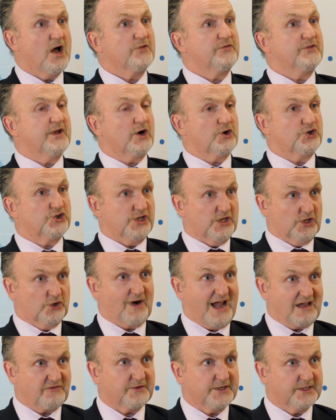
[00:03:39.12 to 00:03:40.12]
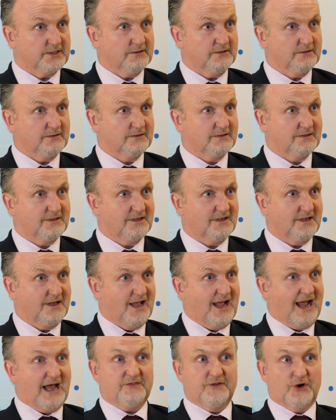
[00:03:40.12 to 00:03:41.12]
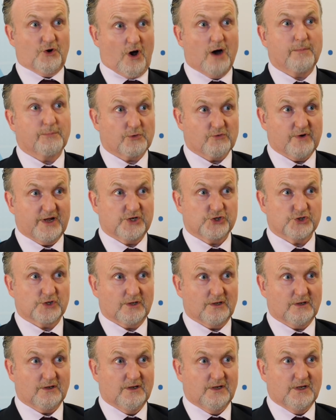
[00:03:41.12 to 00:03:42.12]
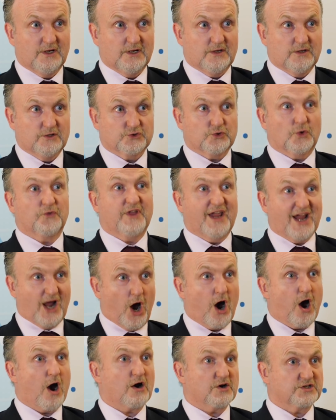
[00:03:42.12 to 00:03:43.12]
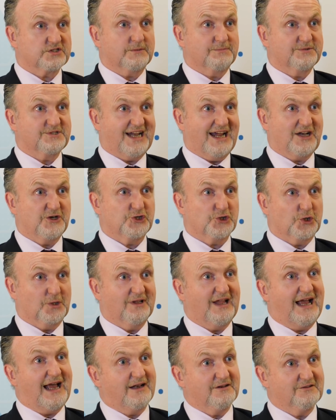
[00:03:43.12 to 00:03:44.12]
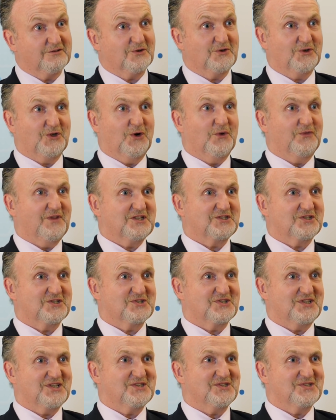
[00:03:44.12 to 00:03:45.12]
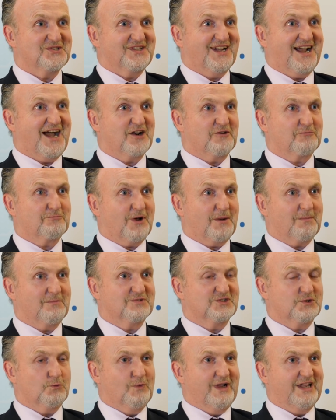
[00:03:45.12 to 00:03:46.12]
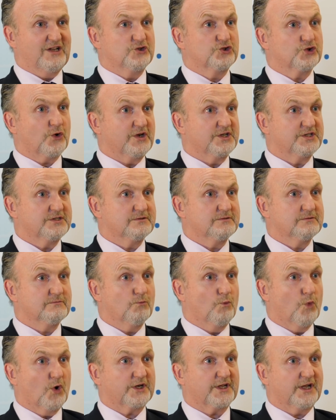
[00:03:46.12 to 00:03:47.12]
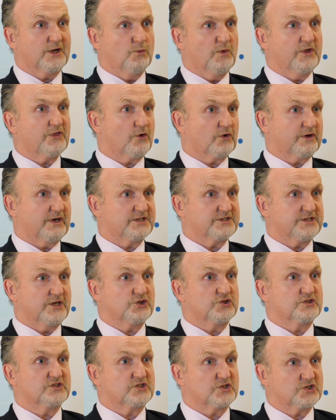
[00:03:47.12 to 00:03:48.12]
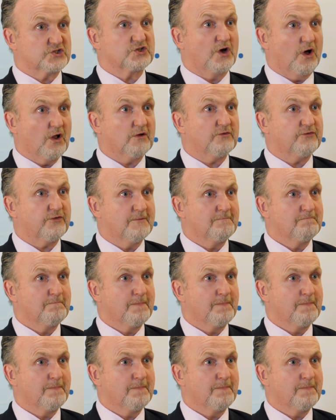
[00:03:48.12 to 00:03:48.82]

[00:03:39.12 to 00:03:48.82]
They are geographical and they're operational. So they are substantial. And this is the kind of problems that we enjoy working with organizations to solve.